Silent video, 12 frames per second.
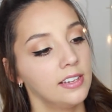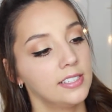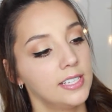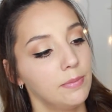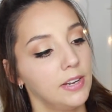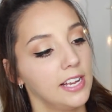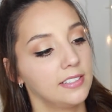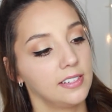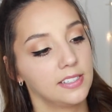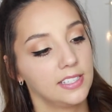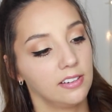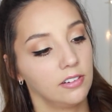
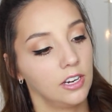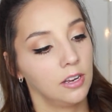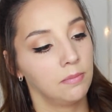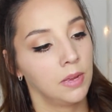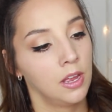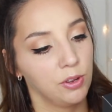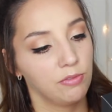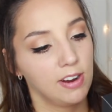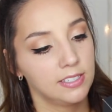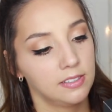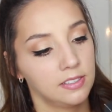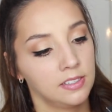Stimulating Serum with
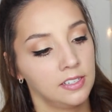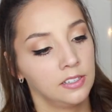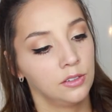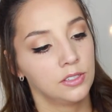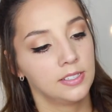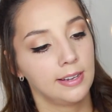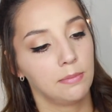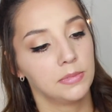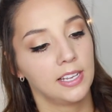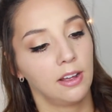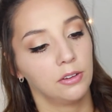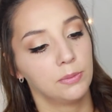redden stem
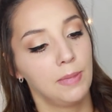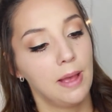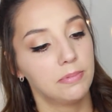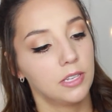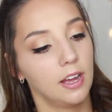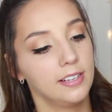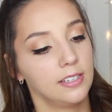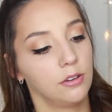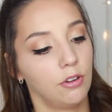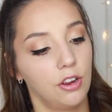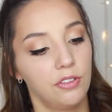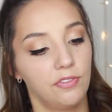cells, peptides
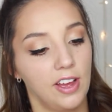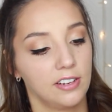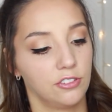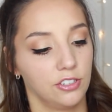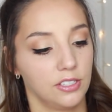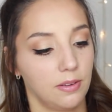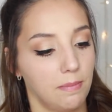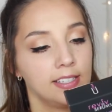and growth factors.